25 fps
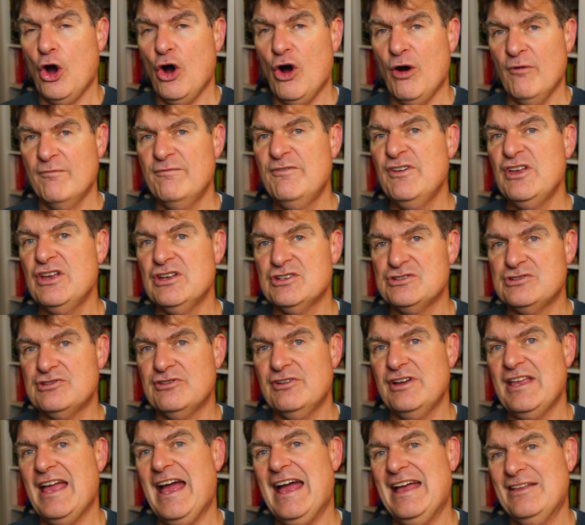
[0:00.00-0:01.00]

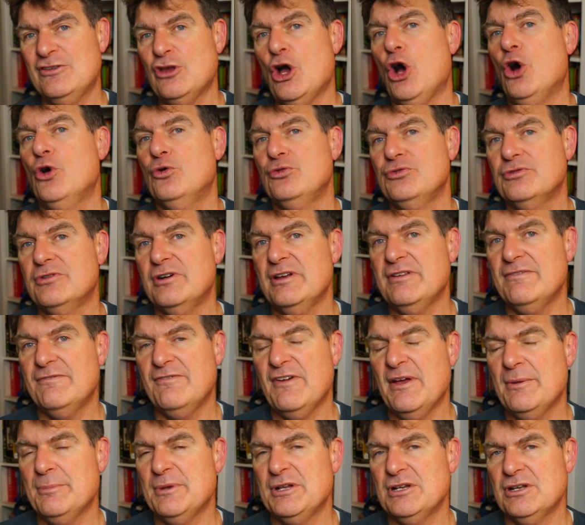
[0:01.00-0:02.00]
obviously and only
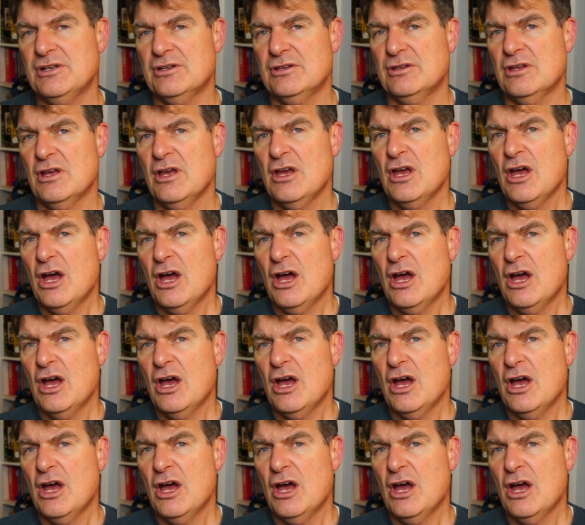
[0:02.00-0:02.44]
feminine.